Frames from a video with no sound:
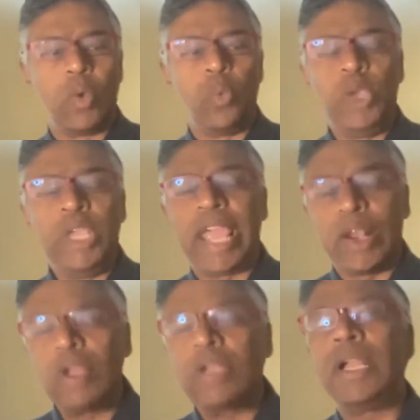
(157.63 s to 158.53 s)
we
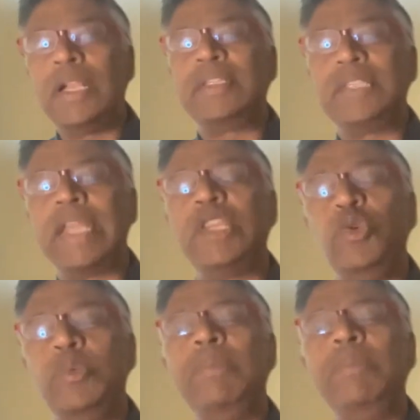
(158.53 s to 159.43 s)
cannot understand
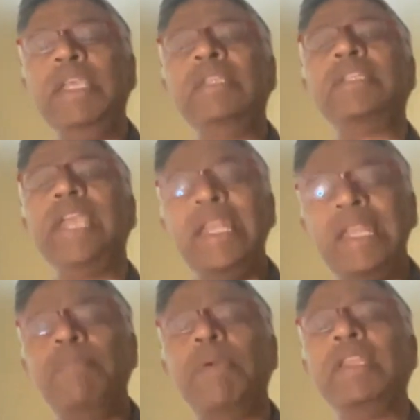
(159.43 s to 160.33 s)
human beings
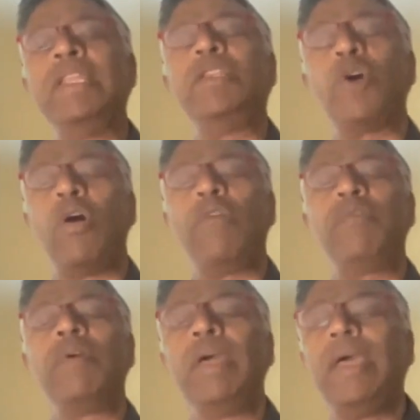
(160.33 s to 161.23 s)
independent
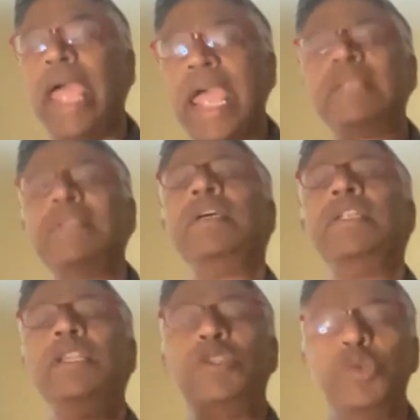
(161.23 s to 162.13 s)
of
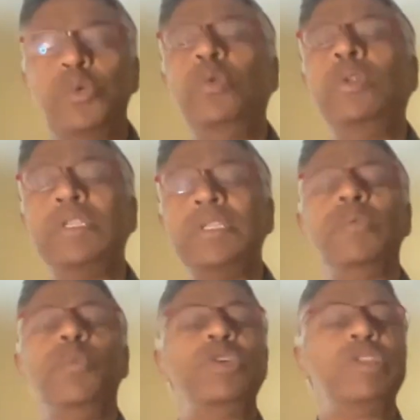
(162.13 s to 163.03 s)
external
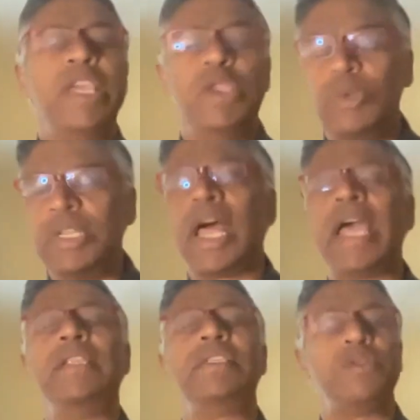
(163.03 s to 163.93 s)
tools which they
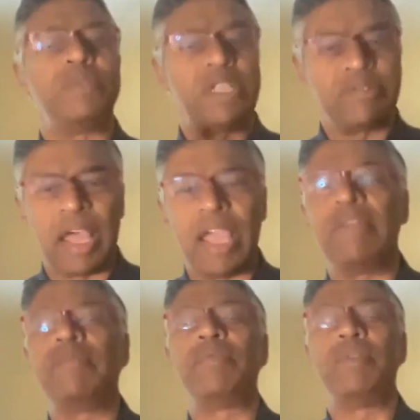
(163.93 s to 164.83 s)
utilize to
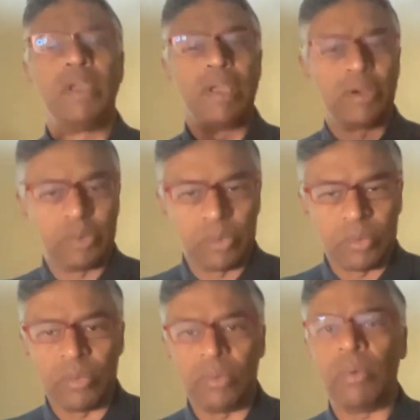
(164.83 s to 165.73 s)
survive,
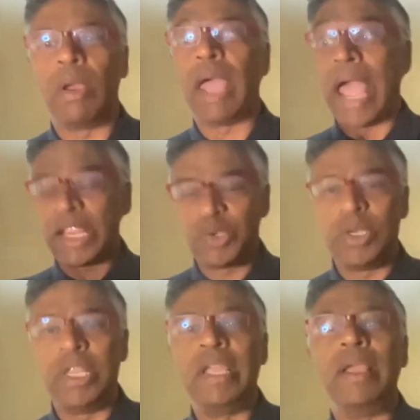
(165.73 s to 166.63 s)
to
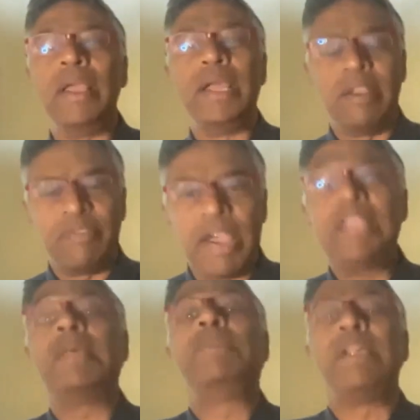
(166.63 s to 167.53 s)
actually
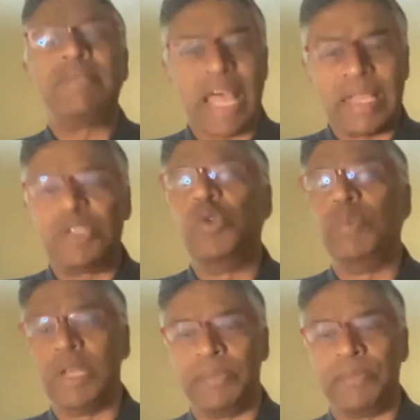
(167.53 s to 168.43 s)
define themselves as
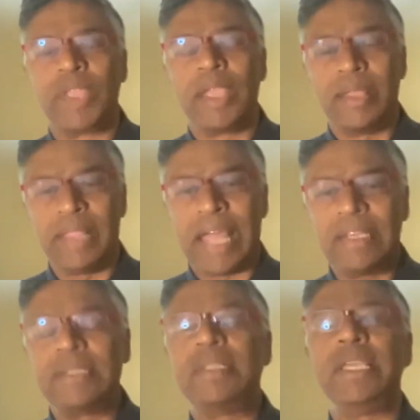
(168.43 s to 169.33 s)
human.
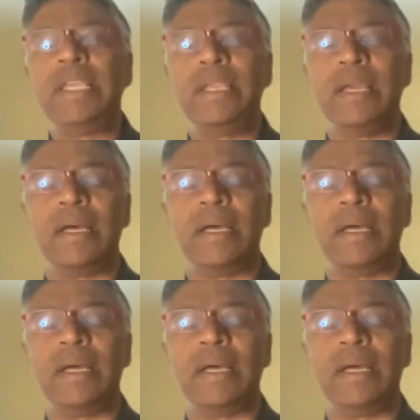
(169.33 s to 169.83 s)
That is the